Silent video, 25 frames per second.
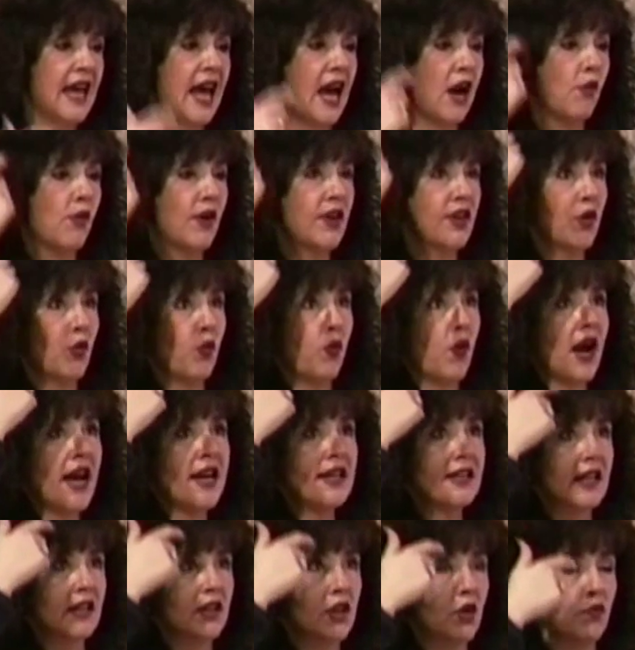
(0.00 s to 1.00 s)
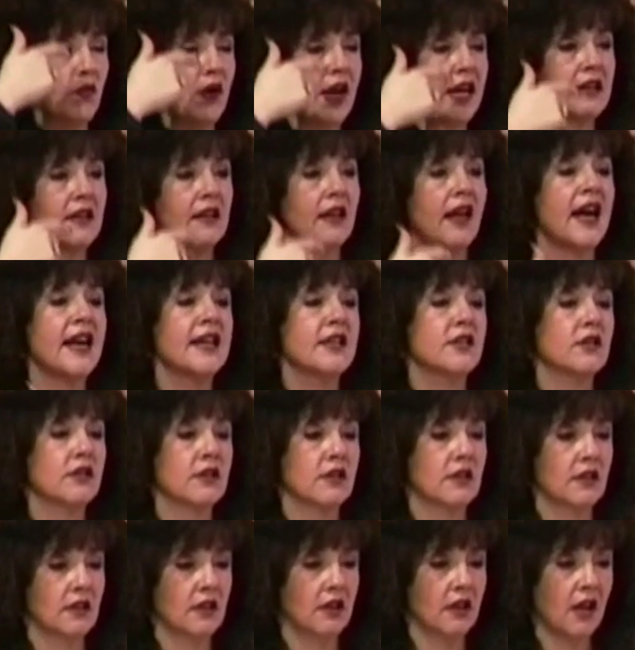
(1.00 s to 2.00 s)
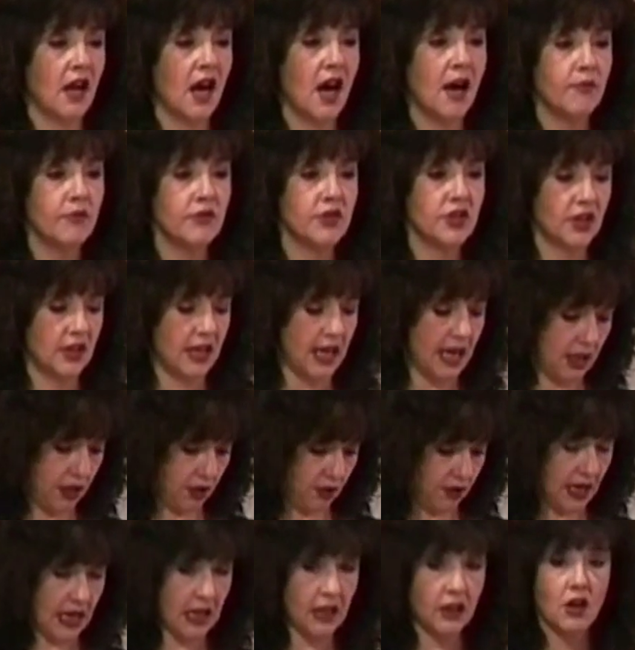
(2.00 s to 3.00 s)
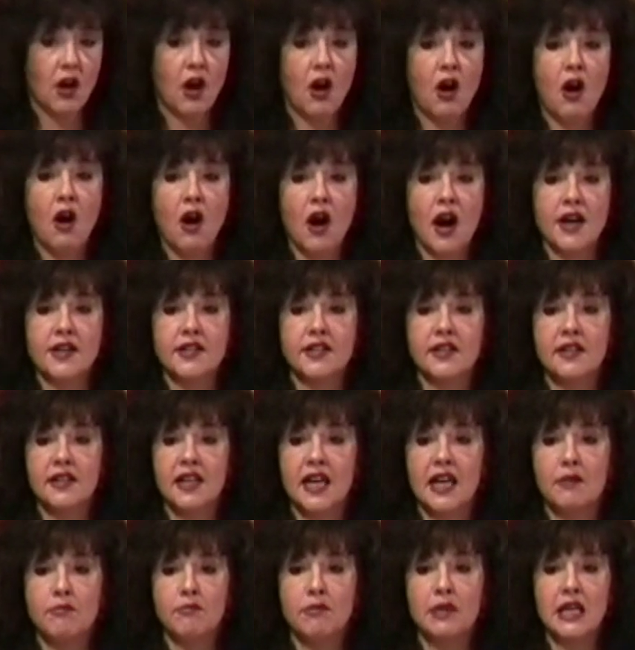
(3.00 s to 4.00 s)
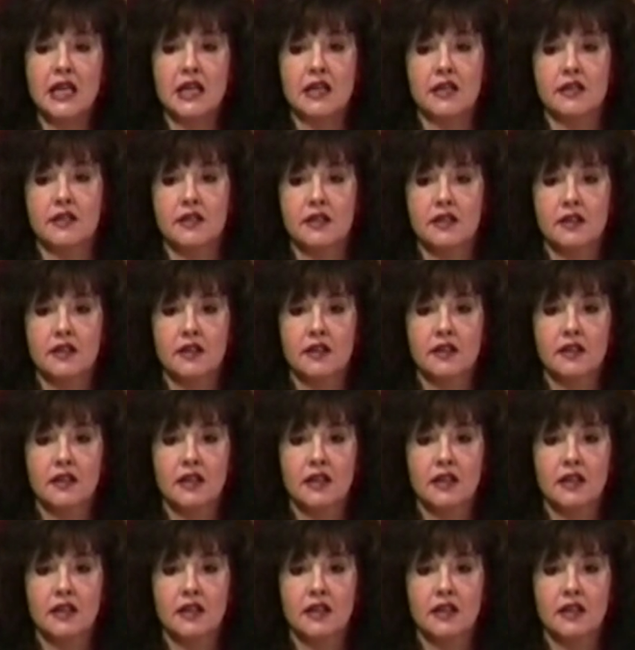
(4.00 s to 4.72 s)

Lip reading: Now, when the white and the red light come together in the heart, they meet.